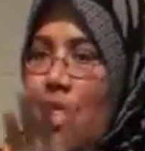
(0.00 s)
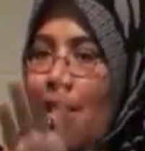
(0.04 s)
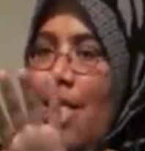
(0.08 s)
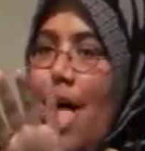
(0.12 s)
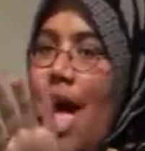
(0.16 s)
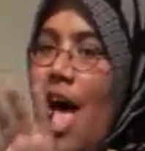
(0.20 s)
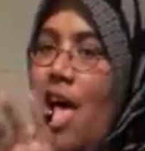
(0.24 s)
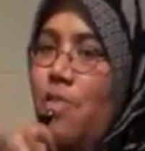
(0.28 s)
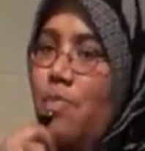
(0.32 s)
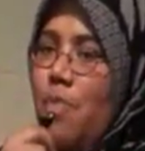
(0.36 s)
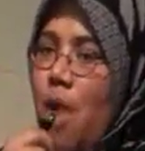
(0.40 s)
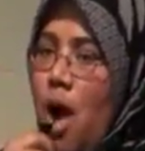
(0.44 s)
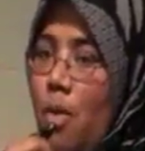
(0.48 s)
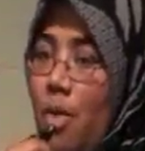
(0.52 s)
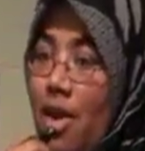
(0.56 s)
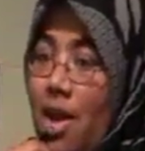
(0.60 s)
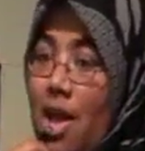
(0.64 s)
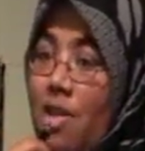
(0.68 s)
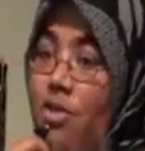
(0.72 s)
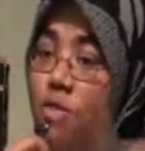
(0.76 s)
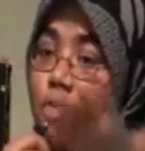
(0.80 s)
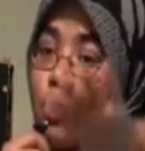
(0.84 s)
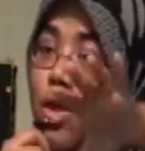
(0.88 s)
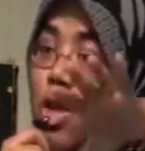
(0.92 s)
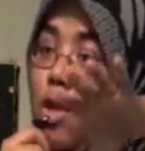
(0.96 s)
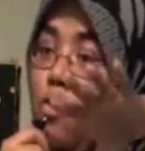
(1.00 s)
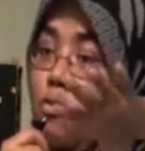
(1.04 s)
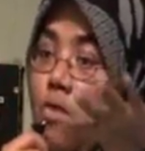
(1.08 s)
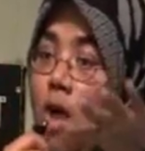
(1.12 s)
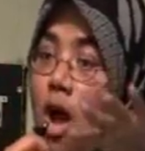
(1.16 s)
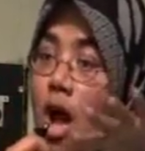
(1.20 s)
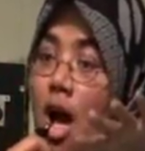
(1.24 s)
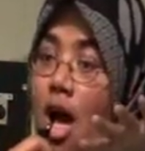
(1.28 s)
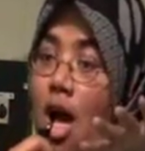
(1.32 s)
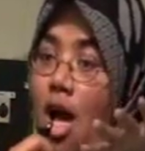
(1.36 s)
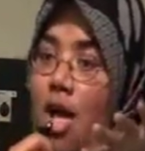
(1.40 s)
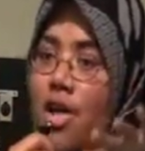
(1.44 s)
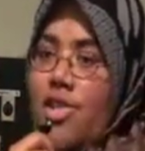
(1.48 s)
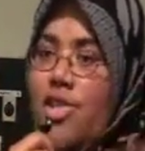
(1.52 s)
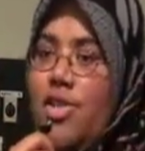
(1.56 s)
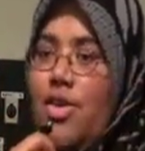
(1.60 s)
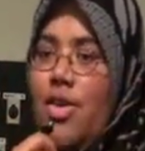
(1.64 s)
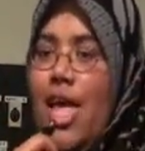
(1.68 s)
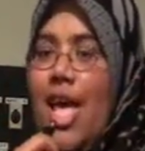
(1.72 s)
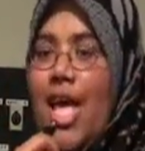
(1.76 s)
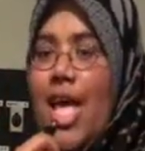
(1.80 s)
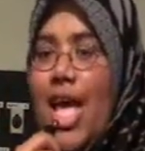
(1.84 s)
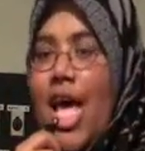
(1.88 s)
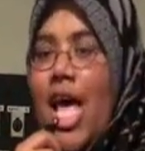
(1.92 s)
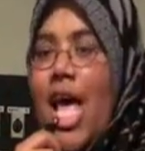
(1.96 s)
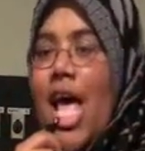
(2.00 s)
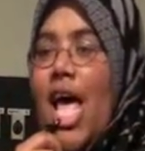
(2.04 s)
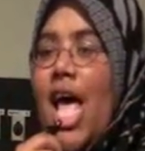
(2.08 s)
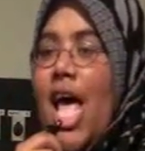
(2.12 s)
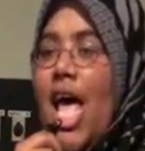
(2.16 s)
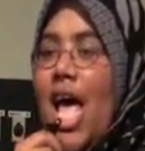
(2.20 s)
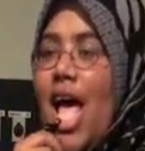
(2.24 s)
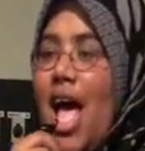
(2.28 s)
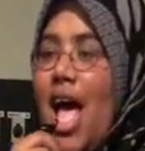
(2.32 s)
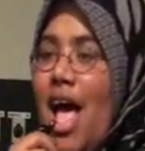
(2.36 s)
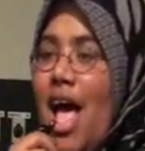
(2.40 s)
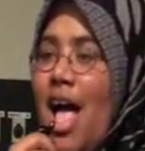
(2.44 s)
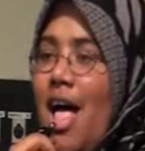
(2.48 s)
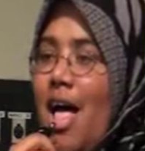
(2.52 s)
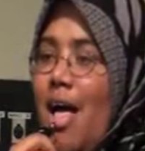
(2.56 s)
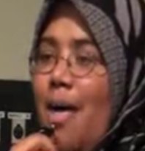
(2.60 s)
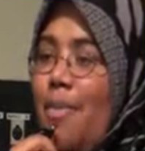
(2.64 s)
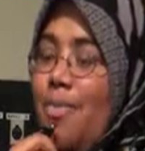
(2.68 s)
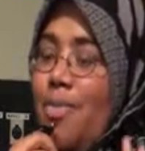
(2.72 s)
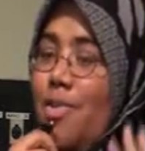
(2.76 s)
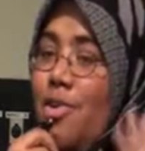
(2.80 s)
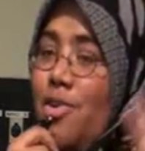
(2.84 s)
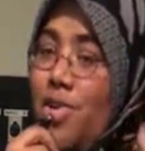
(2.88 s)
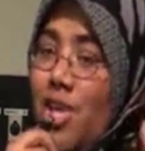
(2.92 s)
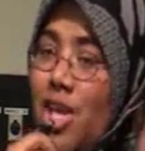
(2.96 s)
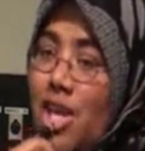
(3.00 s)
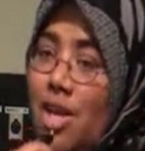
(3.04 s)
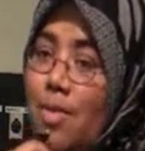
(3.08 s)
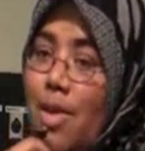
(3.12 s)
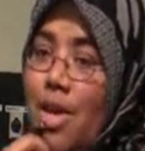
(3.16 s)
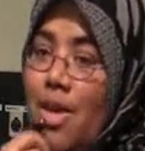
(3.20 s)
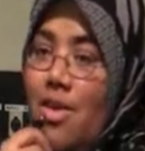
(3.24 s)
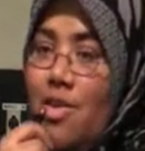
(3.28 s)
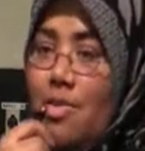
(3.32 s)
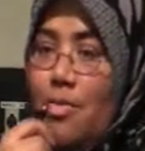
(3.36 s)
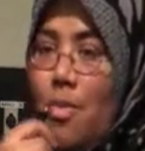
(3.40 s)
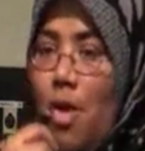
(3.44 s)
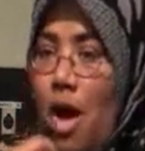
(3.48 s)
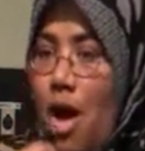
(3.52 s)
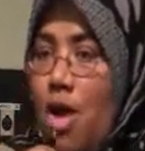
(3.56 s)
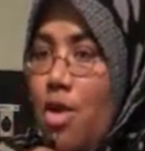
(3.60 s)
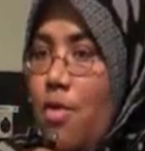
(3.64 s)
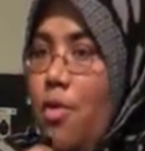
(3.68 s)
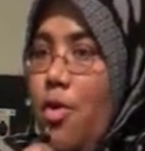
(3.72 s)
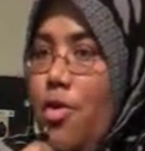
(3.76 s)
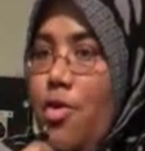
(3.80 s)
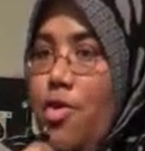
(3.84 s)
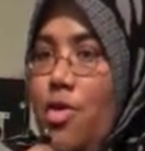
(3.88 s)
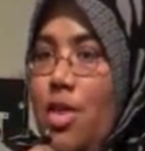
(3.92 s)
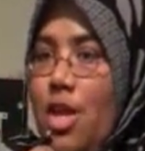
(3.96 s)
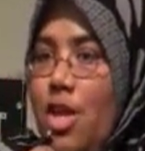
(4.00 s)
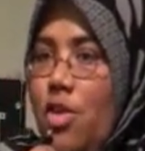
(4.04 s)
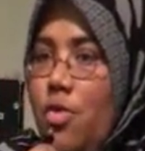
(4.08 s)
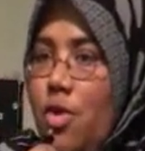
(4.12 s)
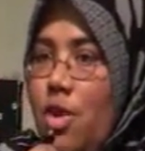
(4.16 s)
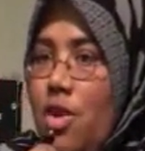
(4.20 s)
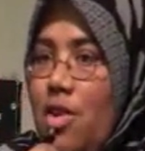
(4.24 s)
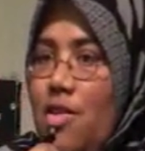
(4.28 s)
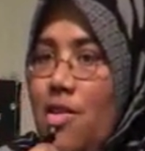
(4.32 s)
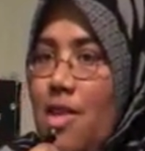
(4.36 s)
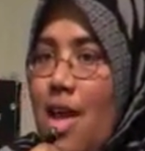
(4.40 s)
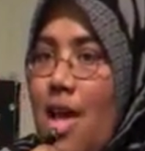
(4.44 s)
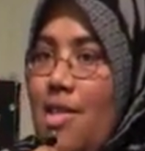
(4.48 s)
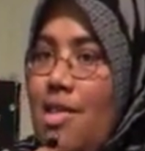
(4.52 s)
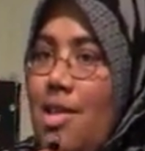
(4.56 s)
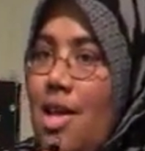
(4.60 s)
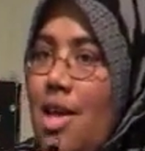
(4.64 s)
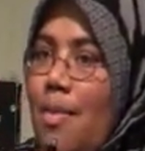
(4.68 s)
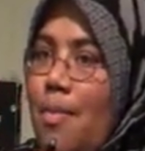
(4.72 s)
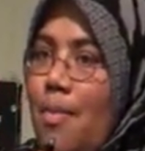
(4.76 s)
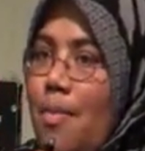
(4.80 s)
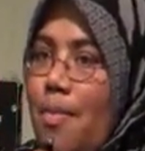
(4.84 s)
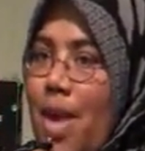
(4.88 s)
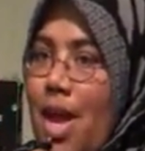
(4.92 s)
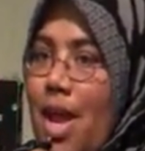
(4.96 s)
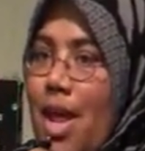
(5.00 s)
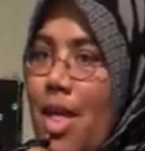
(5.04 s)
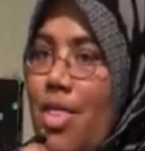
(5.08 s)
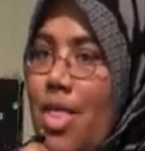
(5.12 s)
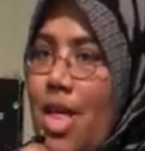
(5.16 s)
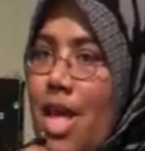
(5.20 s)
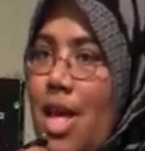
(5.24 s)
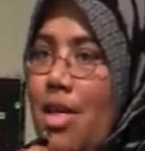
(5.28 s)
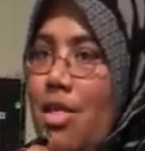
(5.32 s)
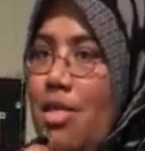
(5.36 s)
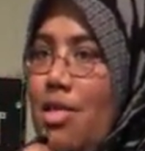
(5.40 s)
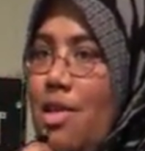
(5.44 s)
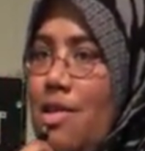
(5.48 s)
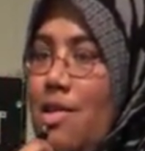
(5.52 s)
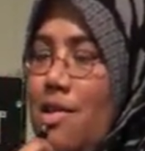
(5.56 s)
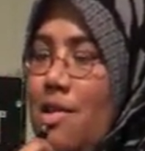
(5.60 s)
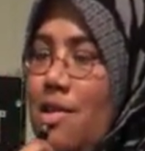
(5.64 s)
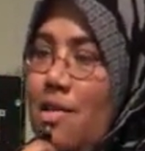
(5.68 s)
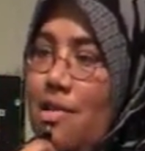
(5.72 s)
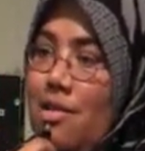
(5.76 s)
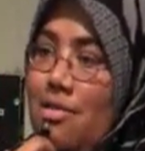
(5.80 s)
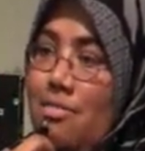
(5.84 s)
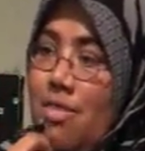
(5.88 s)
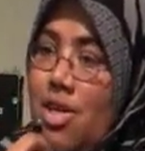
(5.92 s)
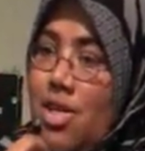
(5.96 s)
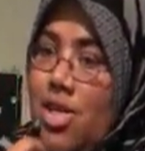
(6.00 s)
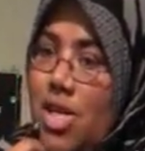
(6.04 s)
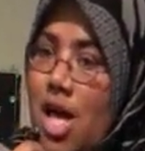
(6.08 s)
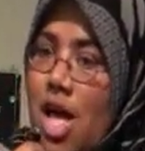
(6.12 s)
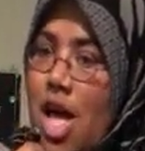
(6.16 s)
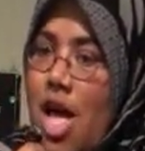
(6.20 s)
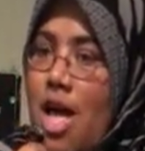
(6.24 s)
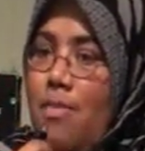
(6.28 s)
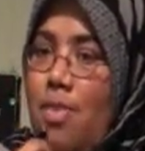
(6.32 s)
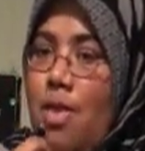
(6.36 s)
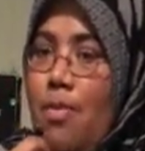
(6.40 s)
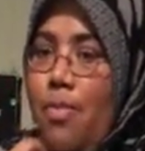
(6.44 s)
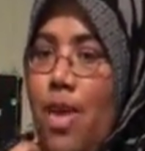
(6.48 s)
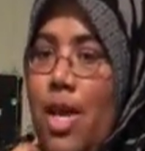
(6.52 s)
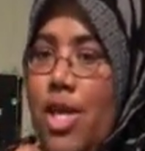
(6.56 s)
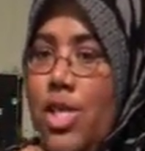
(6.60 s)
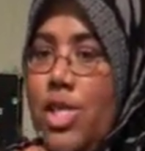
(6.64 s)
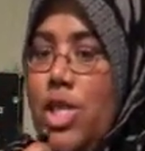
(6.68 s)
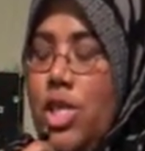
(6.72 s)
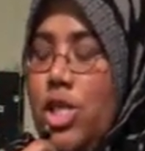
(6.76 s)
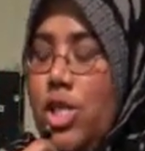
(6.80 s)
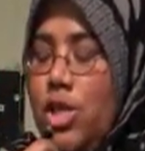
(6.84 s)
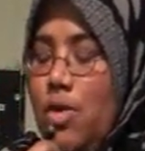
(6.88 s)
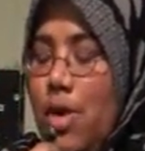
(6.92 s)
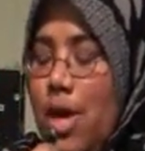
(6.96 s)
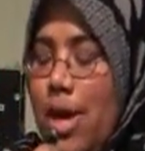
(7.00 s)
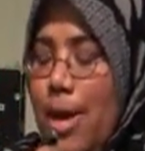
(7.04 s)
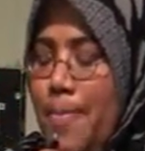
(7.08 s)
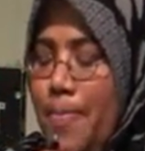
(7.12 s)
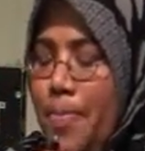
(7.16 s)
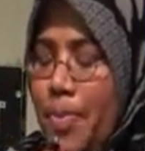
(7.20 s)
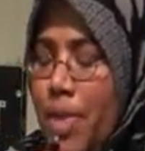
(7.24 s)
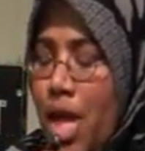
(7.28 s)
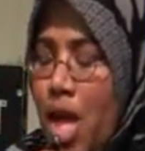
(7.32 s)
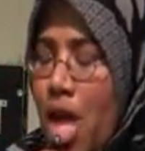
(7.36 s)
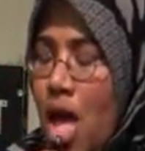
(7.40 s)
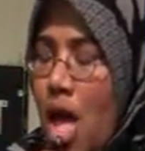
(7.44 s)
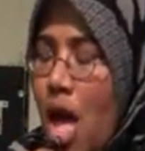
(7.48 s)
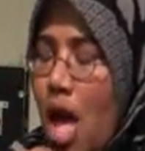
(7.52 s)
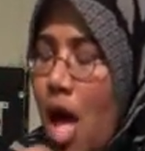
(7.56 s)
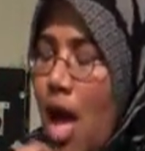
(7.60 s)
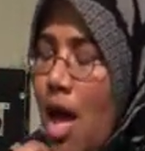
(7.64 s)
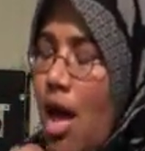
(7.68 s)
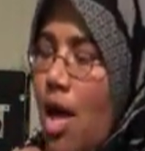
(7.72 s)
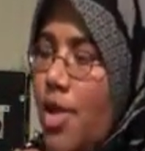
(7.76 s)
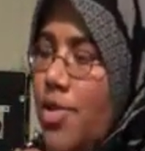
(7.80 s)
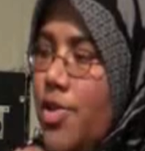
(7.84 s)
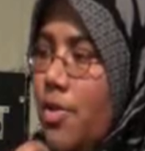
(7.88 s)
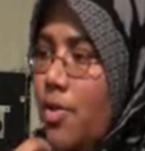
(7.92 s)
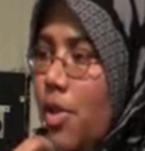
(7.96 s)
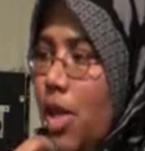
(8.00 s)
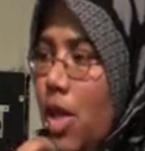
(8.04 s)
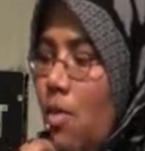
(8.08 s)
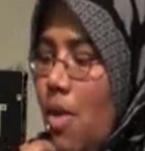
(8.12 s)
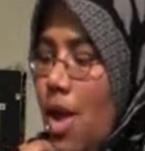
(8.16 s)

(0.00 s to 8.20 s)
like the last part where it gets really raw. So like, um, there's going to be some controversial things we're discussing, but I think this is the time, the place to do it. I also